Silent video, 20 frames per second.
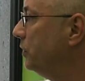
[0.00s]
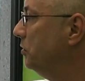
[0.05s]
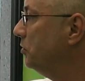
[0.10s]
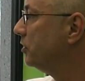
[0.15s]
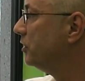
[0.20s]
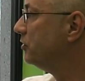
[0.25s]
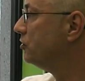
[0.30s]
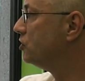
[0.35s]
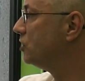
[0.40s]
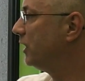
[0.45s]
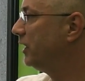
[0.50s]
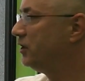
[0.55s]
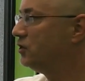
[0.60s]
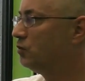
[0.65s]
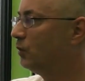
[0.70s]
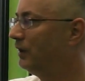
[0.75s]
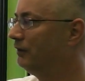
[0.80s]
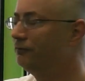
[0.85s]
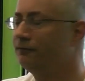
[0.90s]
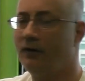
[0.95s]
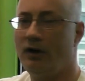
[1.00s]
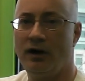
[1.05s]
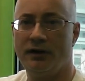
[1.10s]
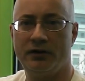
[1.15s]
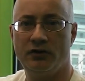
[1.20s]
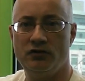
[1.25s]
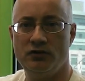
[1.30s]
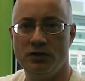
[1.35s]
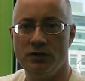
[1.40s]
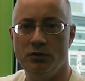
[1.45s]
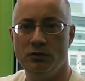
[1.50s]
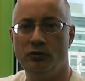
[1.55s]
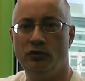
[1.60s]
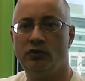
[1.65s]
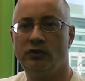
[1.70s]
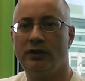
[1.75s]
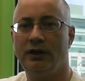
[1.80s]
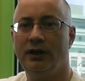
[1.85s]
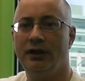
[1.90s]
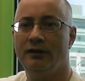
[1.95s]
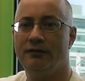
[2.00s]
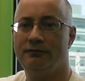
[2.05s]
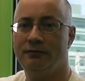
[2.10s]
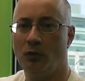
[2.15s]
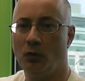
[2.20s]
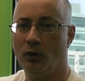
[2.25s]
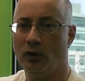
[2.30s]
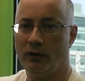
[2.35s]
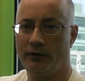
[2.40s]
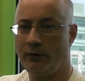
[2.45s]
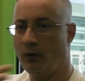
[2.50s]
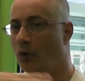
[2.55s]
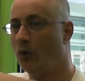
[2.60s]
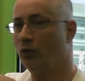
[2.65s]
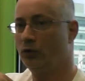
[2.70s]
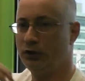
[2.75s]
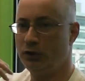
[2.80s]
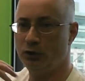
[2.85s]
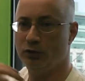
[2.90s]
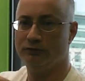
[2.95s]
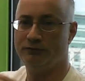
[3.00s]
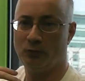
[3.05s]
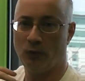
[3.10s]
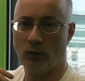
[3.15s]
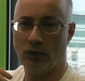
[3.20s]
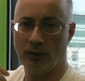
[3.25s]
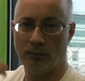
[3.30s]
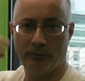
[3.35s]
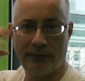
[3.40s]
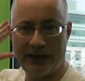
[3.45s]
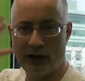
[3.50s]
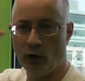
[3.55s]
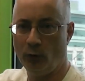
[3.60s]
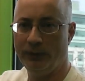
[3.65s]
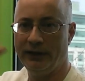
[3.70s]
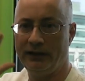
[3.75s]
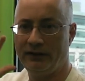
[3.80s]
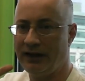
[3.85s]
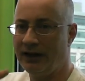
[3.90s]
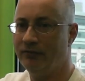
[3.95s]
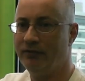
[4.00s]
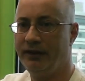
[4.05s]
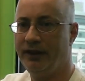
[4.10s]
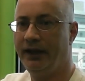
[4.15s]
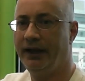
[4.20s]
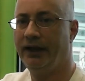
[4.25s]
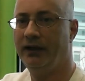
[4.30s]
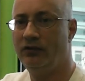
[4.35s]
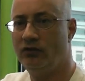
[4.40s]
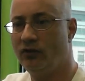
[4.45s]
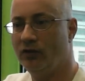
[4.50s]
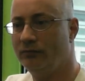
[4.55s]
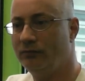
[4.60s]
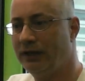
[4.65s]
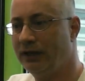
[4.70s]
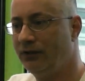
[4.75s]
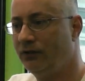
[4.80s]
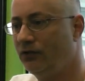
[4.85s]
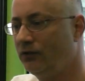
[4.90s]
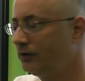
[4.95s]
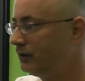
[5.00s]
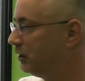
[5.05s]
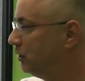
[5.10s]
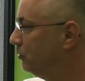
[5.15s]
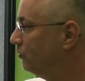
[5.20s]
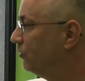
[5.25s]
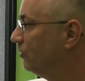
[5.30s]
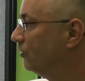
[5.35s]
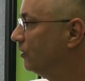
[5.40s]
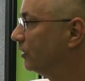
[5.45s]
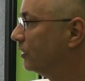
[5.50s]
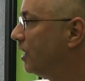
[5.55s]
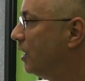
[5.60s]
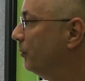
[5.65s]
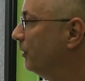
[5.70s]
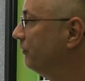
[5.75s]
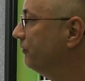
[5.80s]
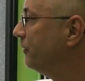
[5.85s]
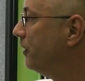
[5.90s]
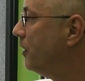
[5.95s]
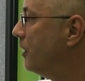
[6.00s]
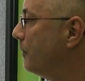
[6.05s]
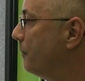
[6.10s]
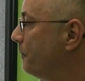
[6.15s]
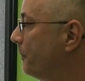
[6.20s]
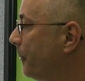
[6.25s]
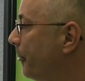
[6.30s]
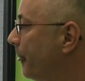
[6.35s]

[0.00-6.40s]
you can change what font is used for the whole uniform, helmet, everything it's used as a common font.